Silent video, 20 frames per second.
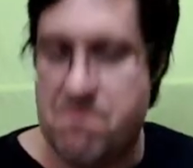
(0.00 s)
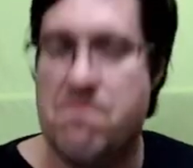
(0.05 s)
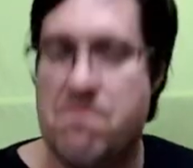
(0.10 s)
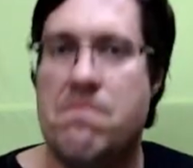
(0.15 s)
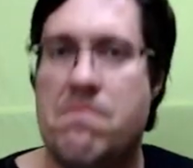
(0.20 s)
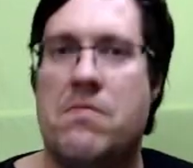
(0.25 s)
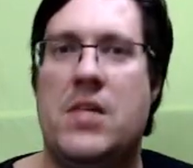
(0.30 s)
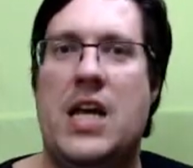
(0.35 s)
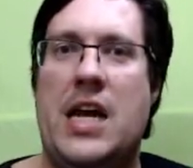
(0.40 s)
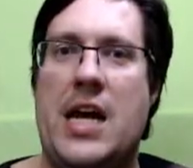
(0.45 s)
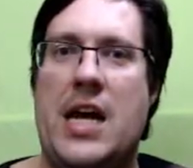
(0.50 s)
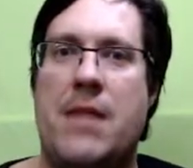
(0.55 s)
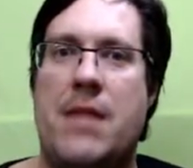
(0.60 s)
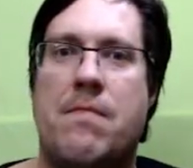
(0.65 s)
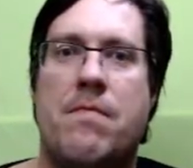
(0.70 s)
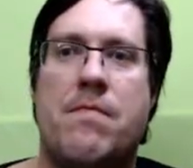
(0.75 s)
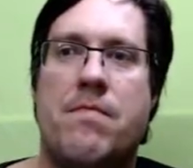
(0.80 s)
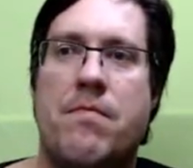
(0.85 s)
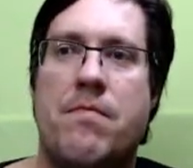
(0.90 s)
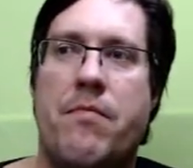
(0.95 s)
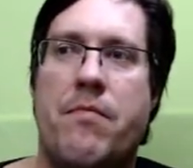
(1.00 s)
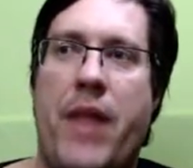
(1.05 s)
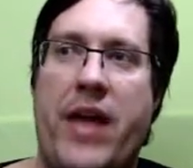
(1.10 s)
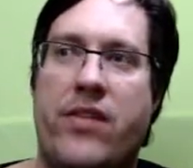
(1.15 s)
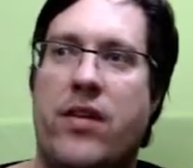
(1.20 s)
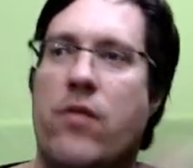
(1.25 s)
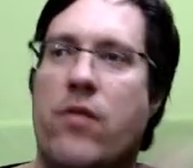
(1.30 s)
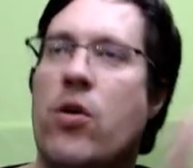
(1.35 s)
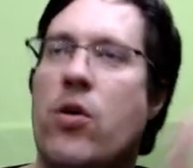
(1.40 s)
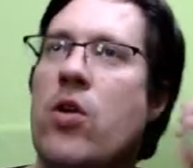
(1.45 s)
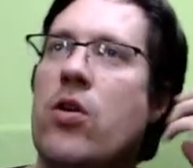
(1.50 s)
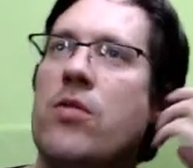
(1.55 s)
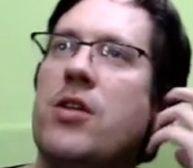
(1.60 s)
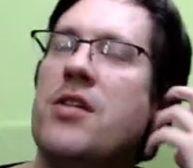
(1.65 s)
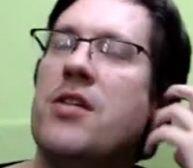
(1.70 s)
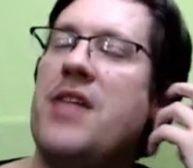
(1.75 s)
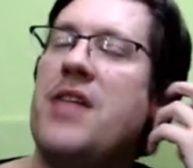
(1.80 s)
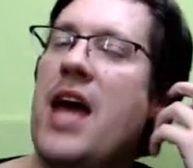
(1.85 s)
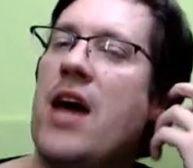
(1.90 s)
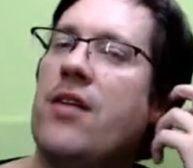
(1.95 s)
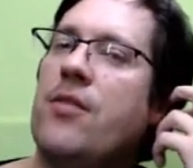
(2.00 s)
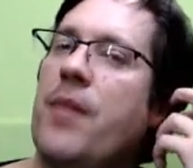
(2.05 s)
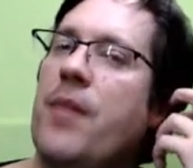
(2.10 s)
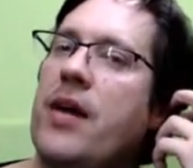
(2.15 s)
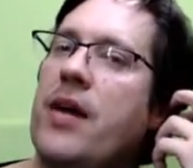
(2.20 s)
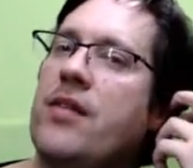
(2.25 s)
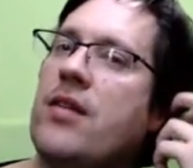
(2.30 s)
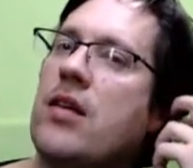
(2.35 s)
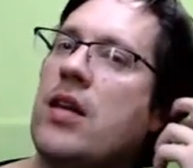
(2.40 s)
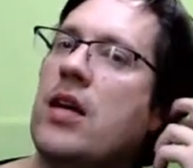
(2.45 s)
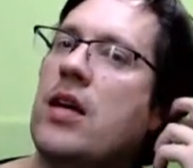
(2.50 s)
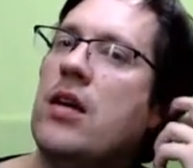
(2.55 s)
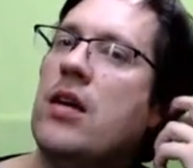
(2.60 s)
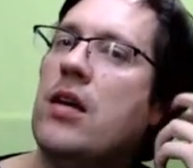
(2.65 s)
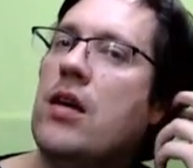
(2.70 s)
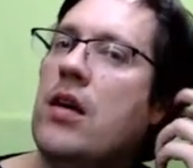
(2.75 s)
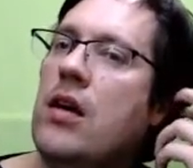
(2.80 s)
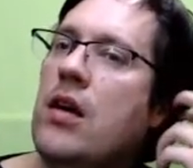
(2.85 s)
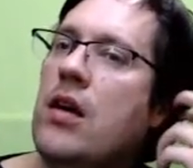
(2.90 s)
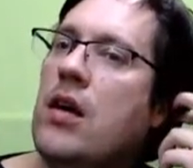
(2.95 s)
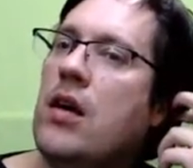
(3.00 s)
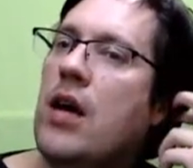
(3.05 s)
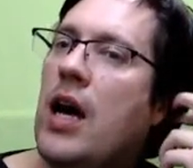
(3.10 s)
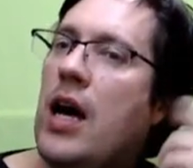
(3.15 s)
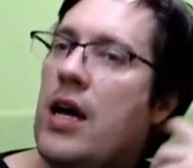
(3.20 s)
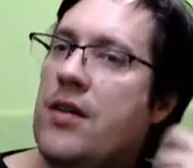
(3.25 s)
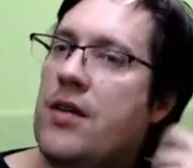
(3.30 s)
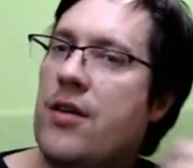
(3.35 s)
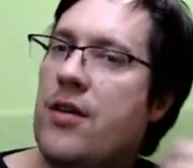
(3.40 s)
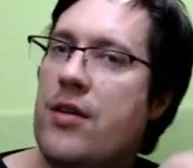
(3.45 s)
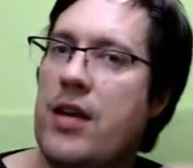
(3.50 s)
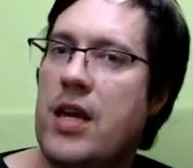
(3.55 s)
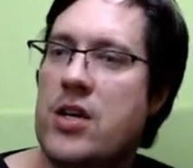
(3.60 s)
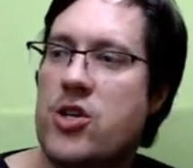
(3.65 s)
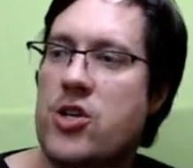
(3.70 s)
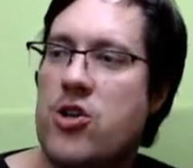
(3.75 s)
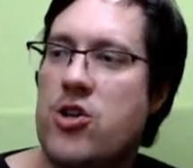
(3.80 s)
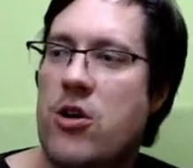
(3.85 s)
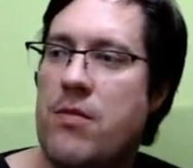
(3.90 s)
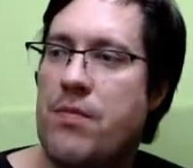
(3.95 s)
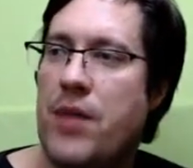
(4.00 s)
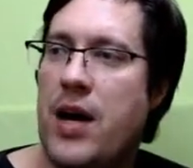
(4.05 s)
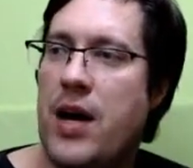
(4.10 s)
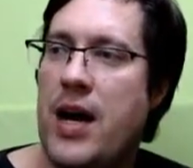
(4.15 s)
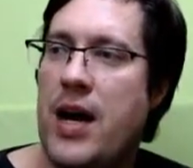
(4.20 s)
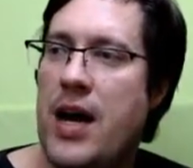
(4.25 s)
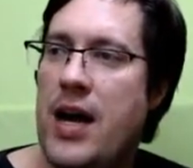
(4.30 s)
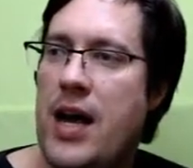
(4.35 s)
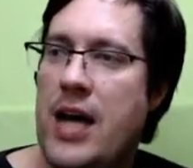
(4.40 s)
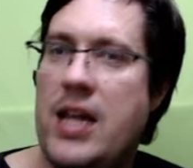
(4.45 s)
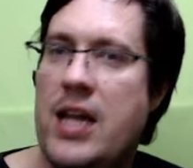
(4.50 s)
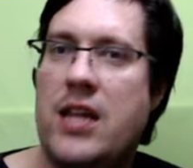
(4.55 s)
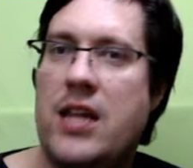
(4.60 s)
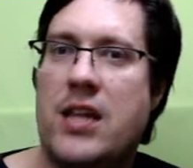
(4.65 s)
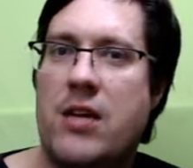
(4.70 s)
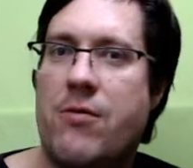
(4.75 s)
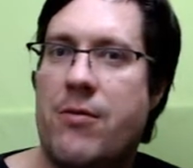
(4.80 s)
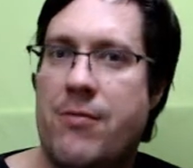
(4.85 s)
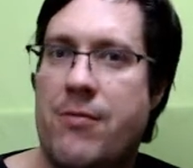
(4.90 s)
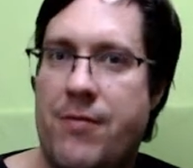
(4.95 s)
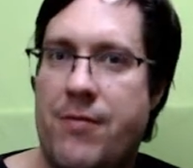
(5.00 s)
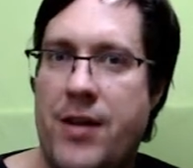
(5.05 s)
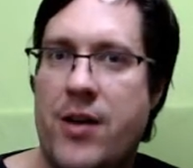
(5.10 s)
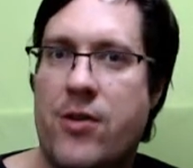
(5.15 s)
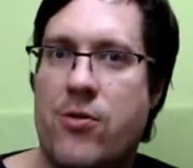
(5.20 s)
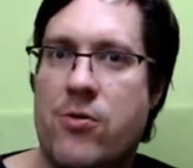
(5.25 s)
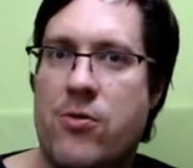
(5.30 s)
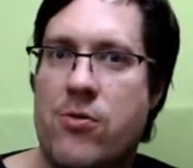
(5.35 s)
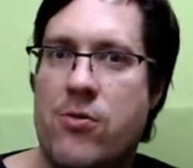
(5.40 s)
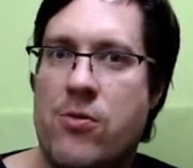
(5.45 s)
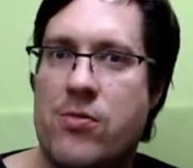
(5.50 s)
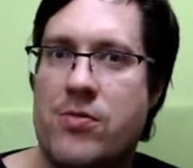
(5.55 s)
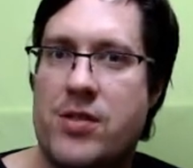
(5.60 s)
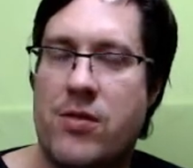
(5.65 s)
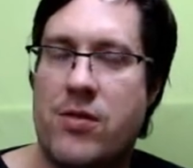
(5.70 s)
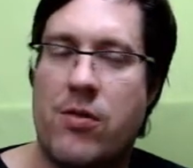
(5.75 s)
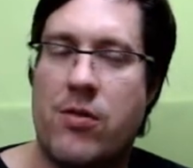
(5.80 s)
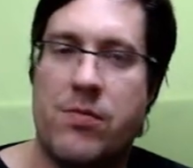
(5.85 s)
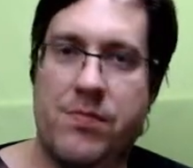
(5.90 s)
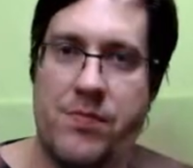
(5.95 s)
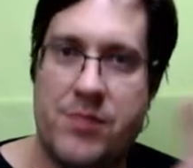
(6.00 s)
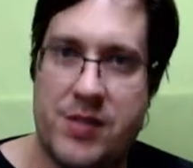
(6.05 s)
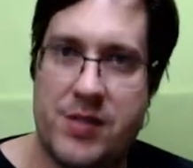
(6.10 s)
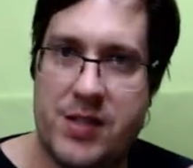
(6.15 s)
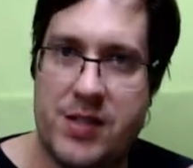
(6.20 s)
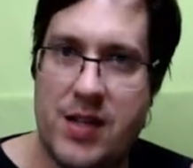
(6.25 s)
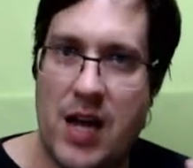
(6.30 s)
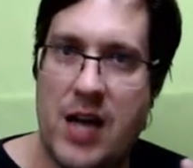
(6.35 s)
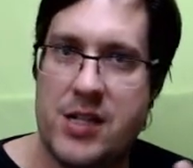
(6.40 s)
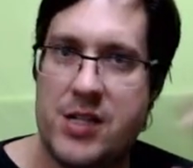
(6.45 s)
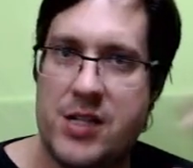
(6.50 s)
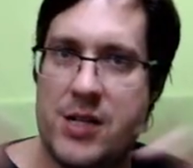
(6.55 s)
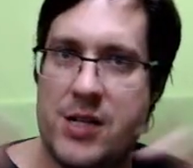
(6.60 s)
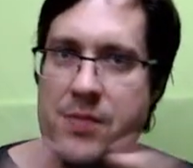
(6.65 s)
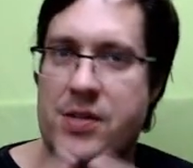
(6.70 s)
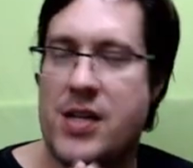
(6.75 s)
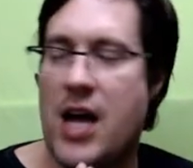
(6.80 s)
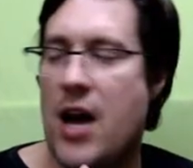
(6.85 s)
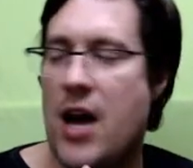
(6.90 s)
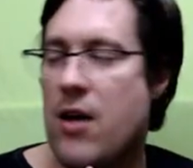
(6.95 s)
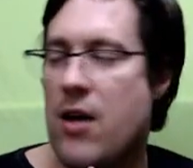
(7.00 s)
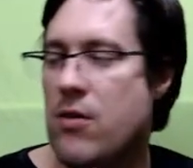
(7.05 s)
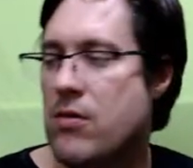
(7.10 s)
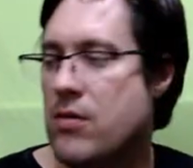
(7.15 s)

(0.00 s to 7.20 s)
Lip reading: you're dead. Well, you're downed basically. Don't get shot by anything for vehicles or starship scale.